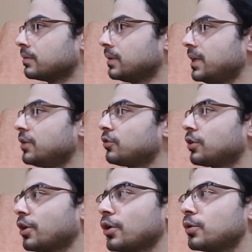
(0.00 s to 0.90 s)
He needs to
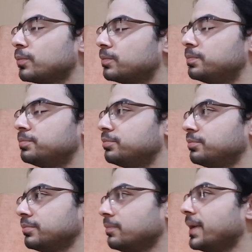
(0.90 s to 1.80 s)
go
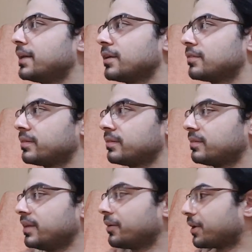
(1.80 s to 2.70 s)
meet his
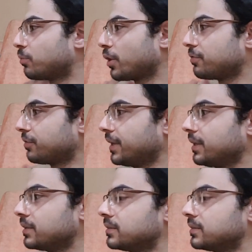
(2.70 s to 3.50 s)
secret boyfriend.